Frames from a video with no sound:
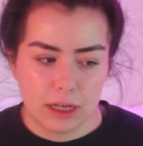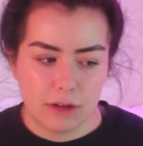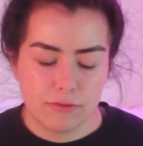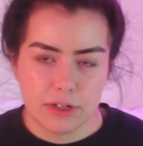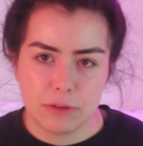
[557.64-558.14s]
I
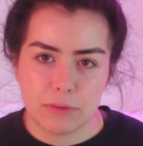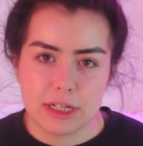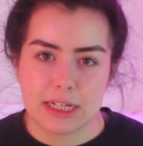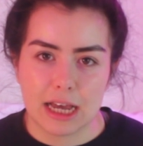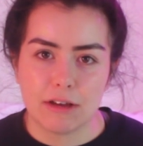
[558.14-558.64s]
really want
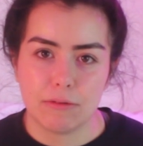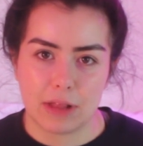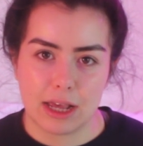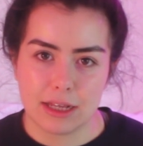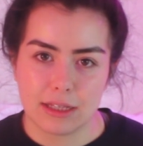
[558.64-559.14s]
to tackle
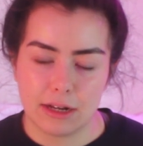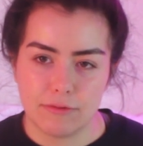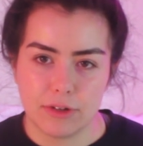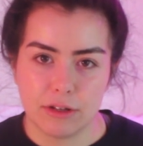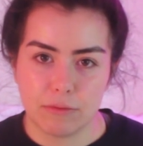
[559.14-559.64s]
this, and I
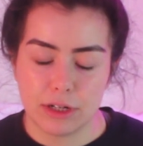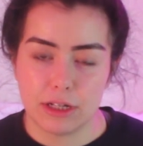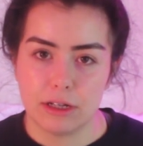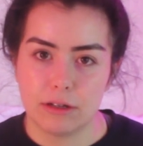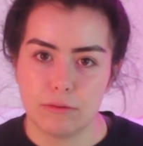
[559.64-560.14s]
really want
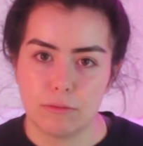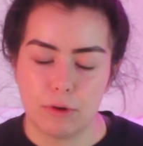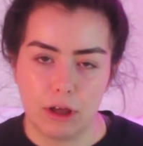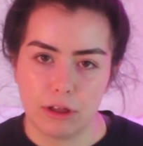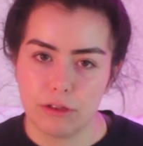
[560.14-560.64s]
to
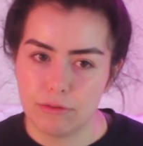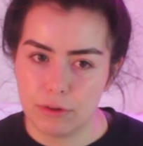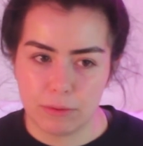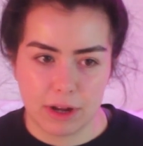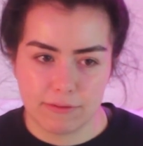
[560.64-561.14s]
work
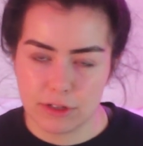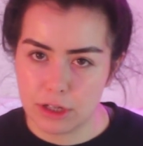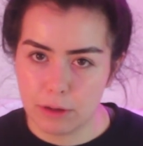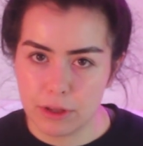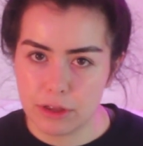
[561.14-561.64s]
through whatever's
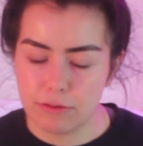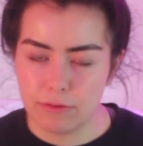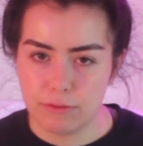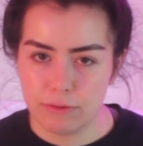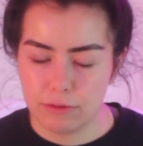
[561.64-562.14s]
going
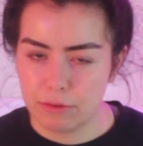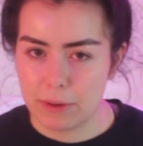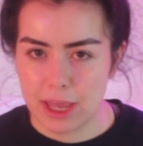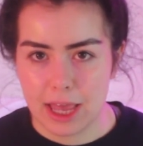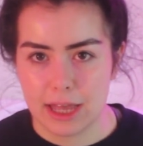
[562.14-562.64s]
through
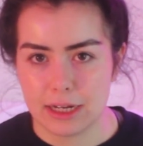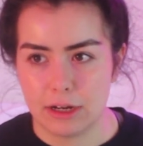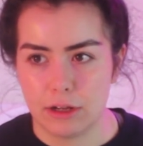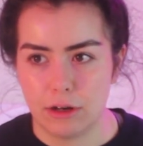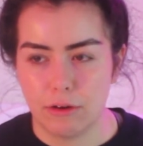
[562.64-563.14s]
my head, and
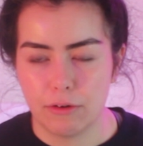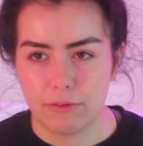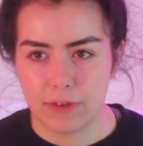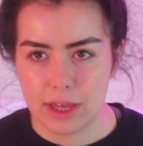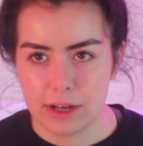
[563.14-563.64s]
a lot
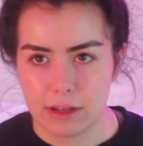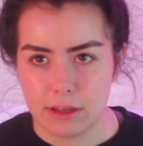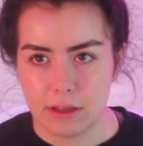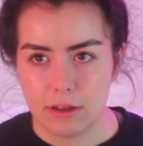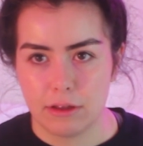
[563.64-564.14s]
of it
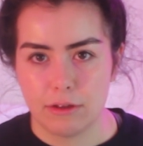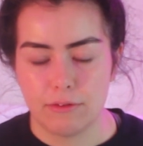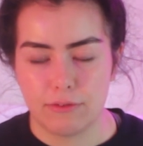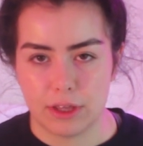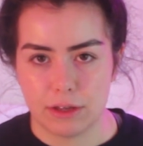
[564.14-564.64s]

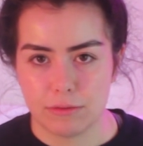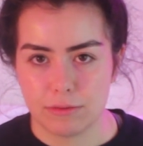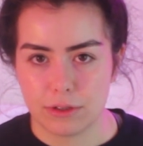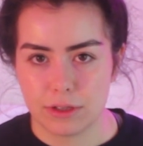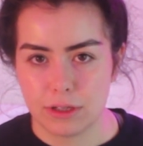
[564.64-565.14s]

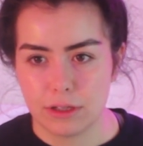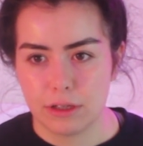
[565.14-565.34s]
feels